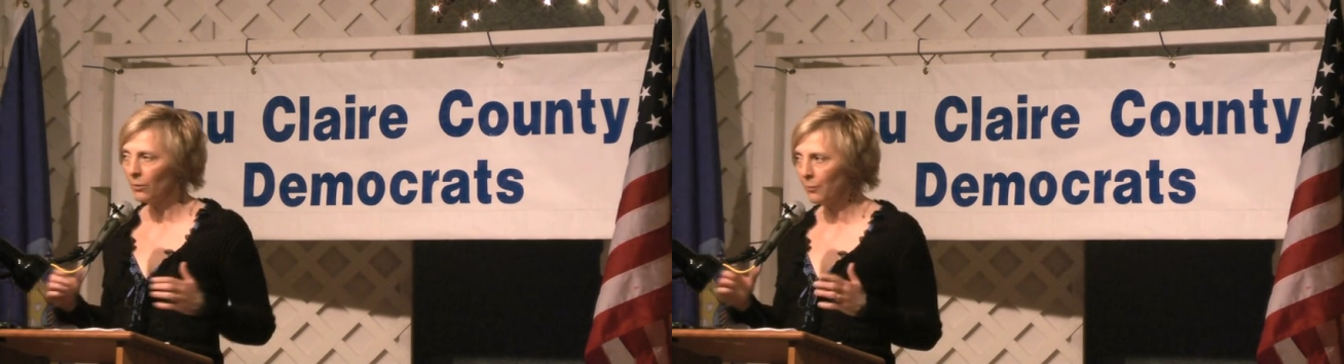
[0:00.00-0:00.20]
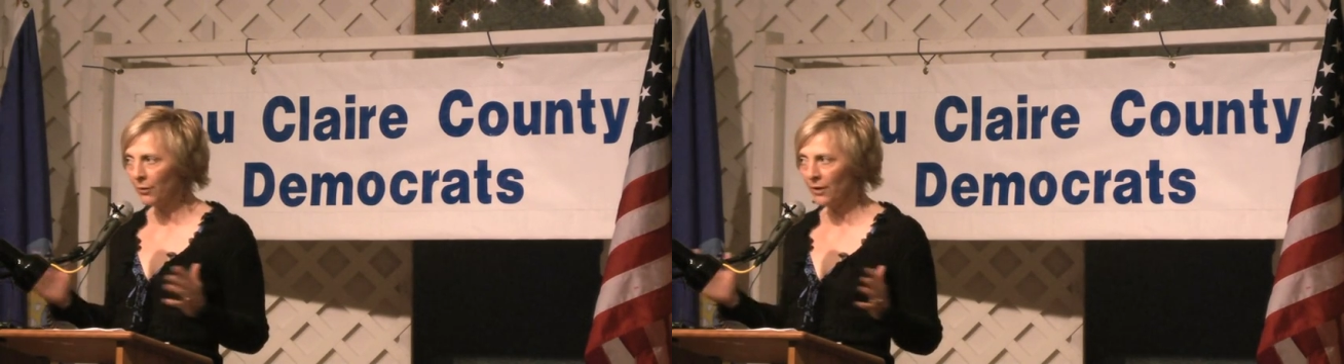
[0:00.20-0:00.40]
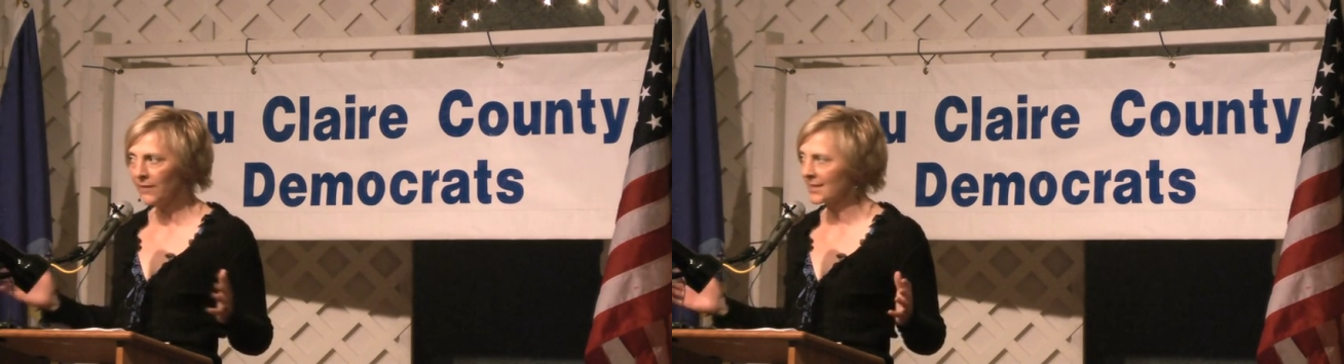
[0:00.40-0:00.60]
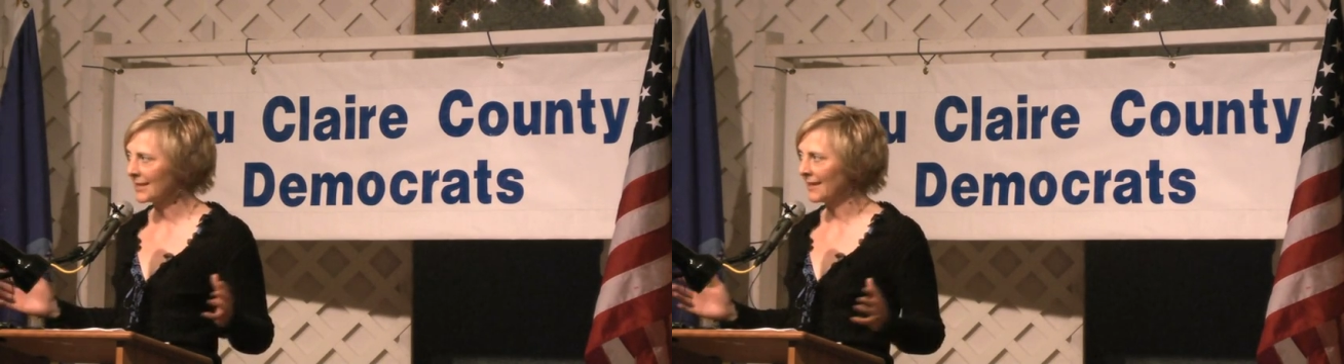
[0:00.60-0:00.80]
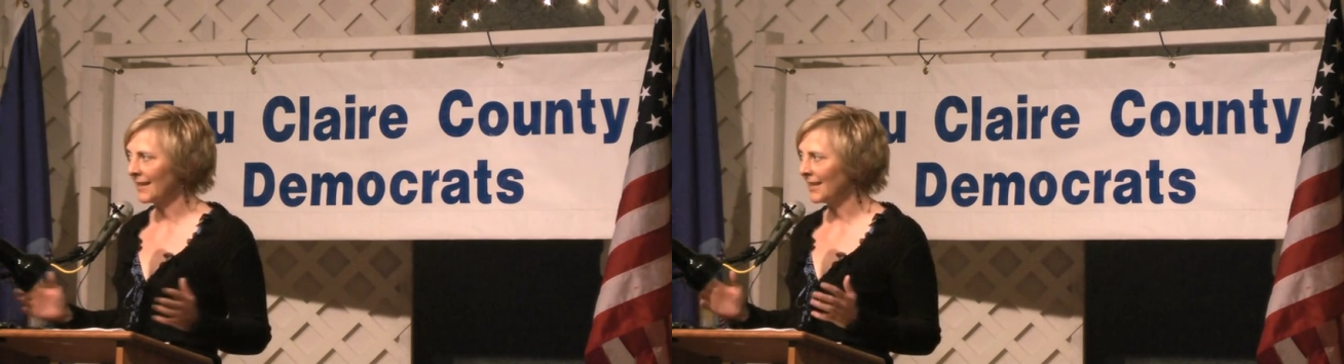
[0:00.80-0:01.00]
when
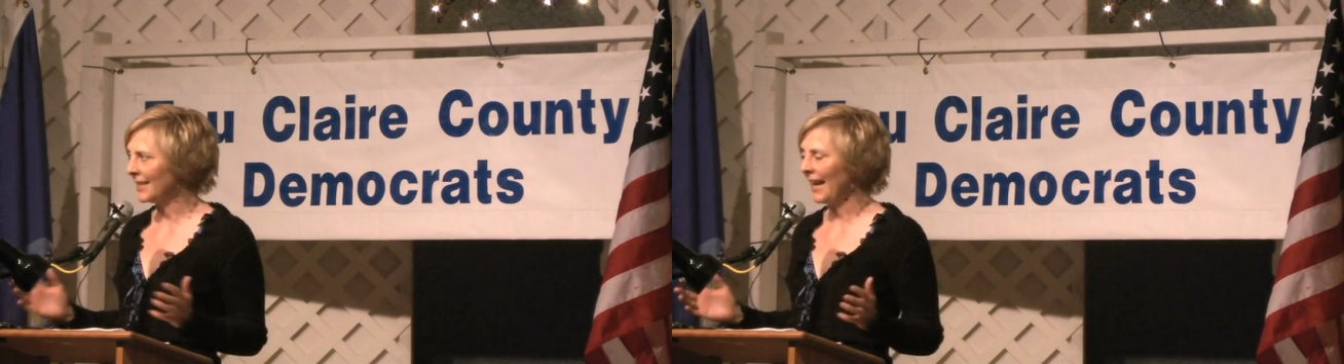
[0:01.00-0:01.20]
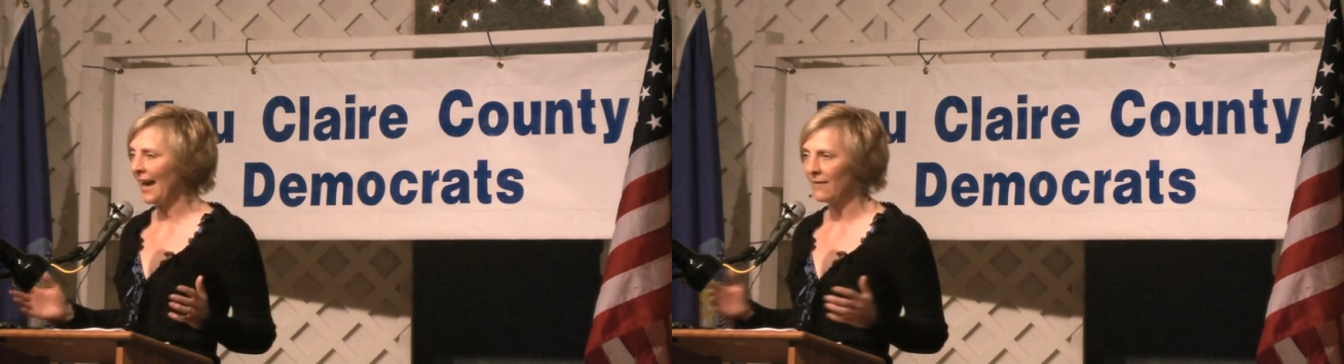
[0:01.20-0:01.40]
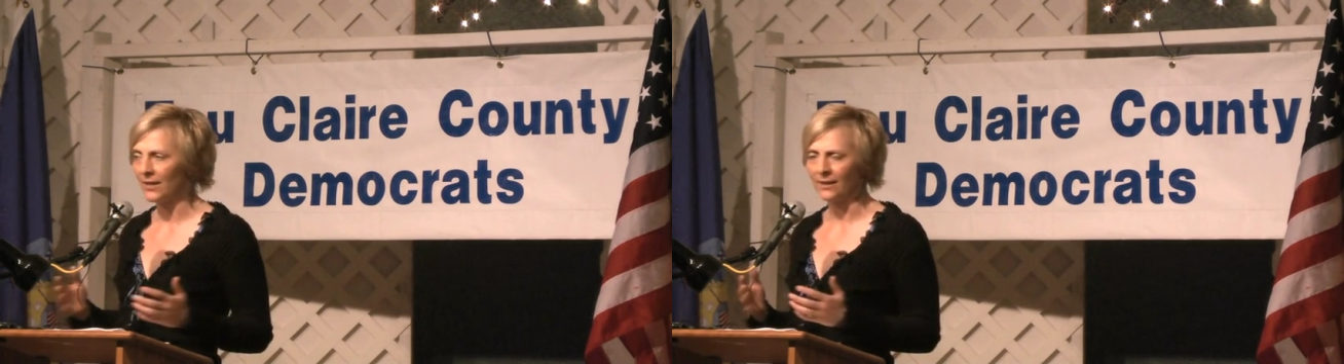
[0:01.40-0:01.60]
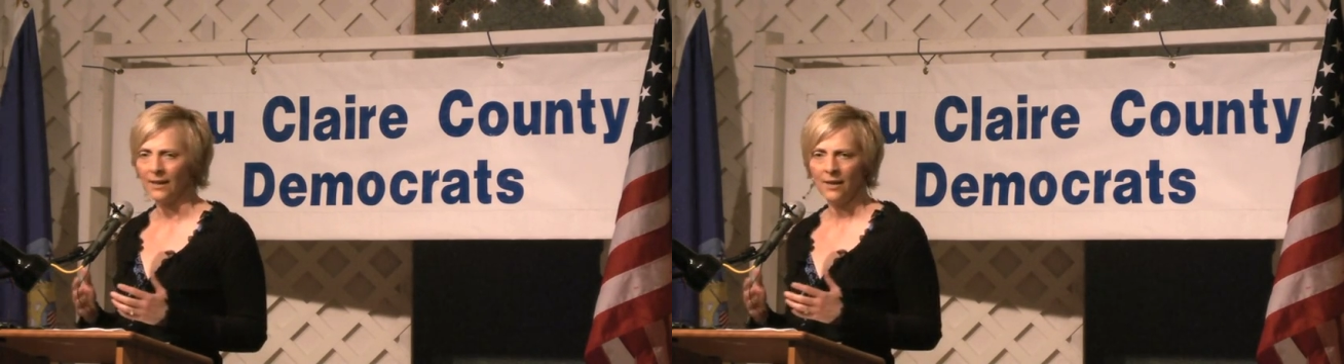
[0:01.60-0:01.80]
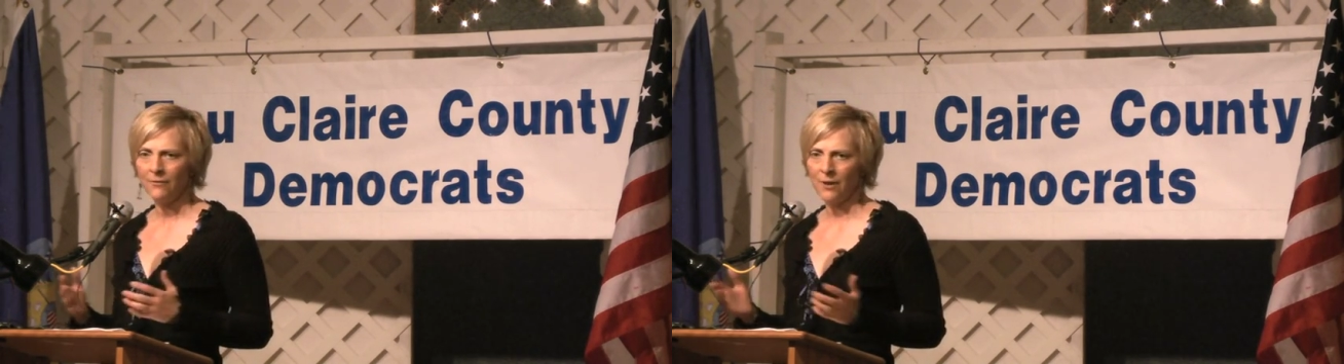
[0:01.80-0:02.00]
previously they didn't have it, and
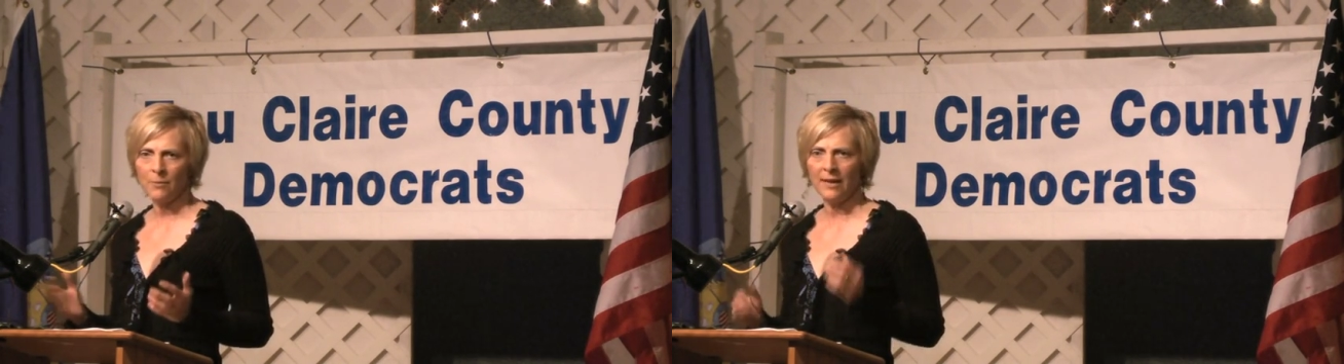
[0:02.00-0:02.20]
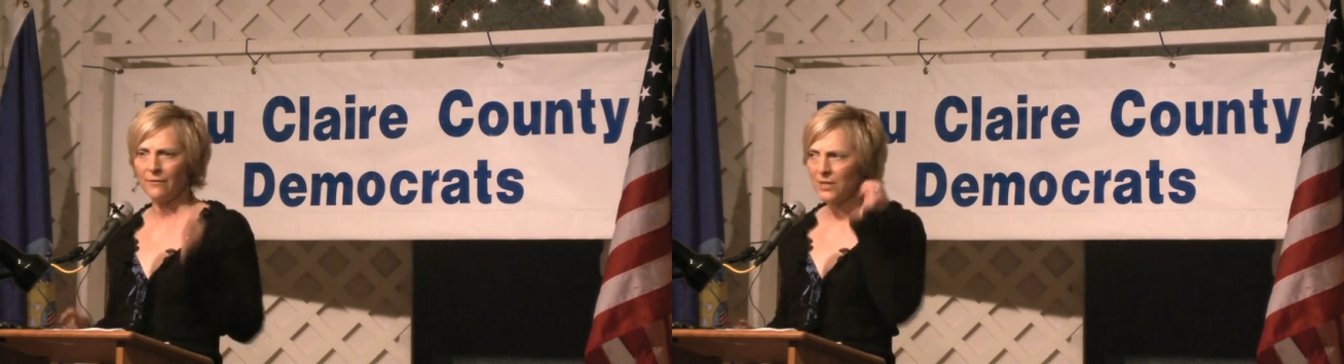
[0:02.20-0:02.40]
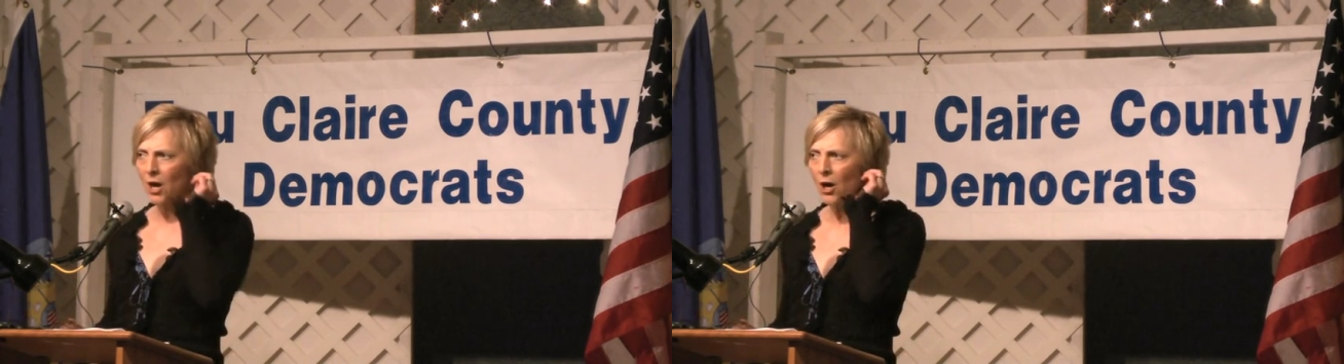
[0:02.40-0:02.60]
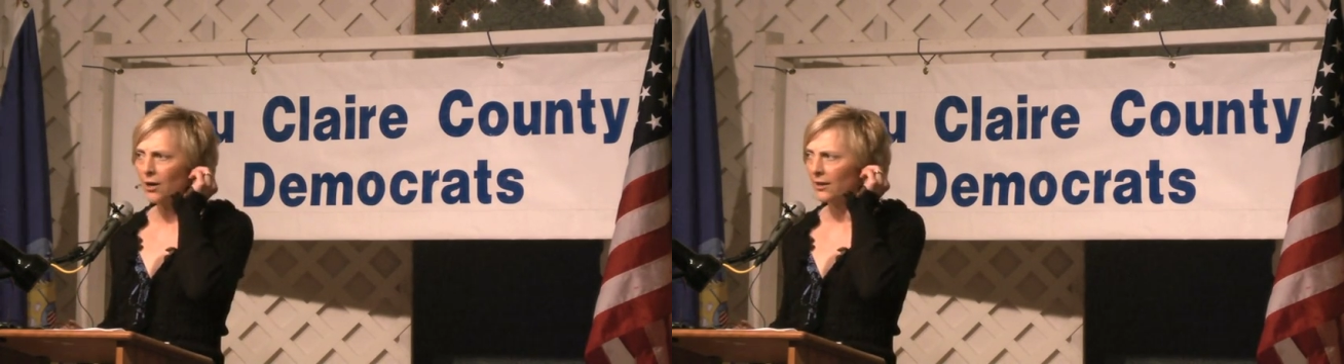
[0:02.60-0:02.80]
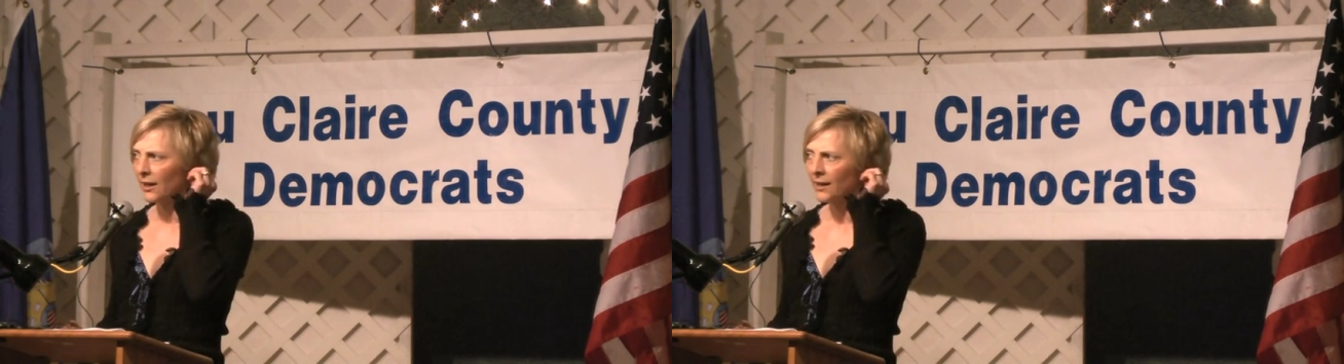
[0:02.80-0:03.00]
farm life was
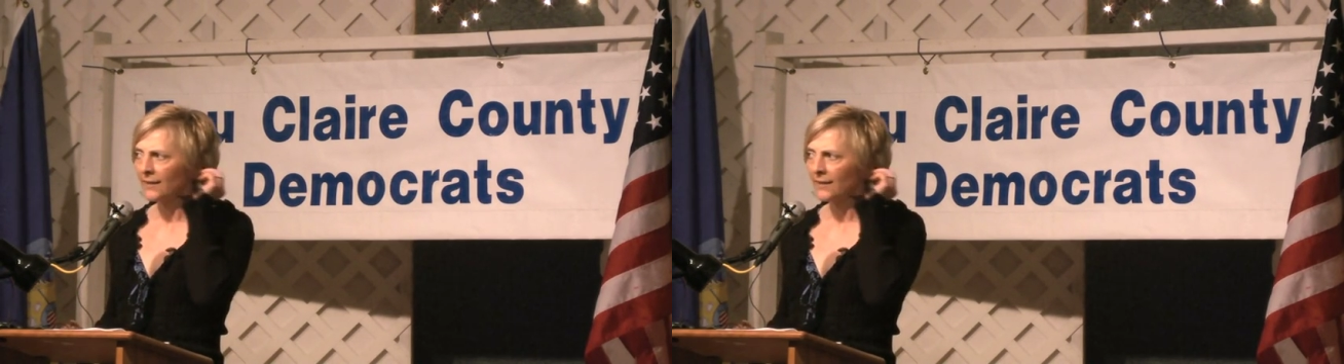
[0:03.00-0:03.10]
hard.